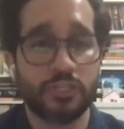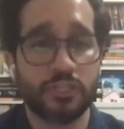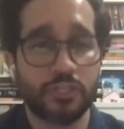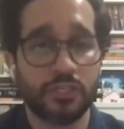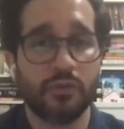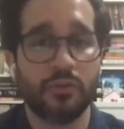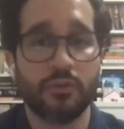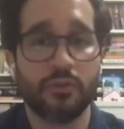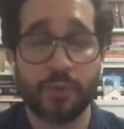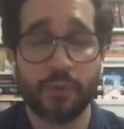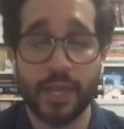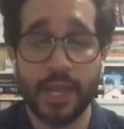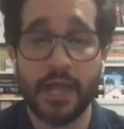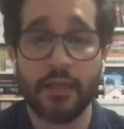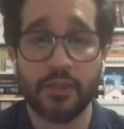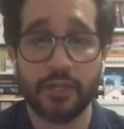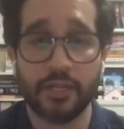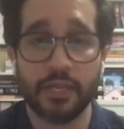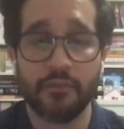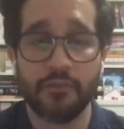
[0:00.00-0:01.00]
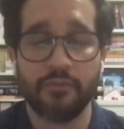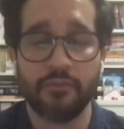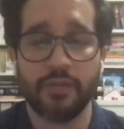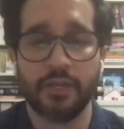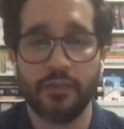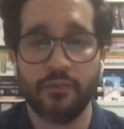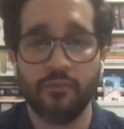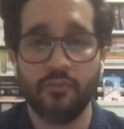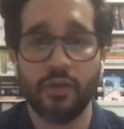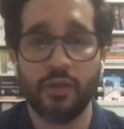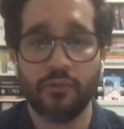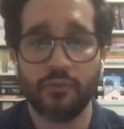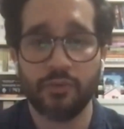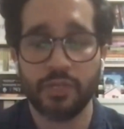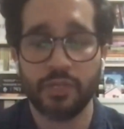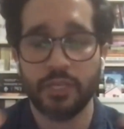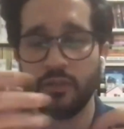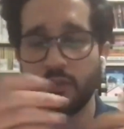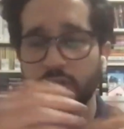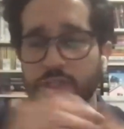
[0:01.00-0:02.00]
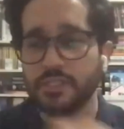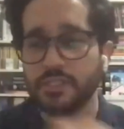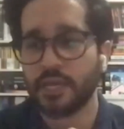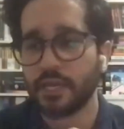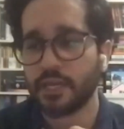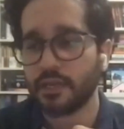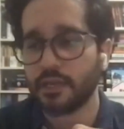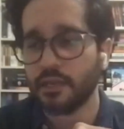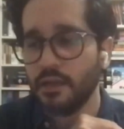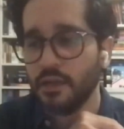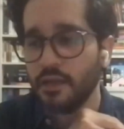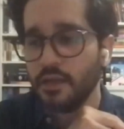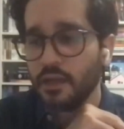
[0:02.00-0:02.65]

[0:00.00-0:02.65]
show the reality of it and what it really looks like.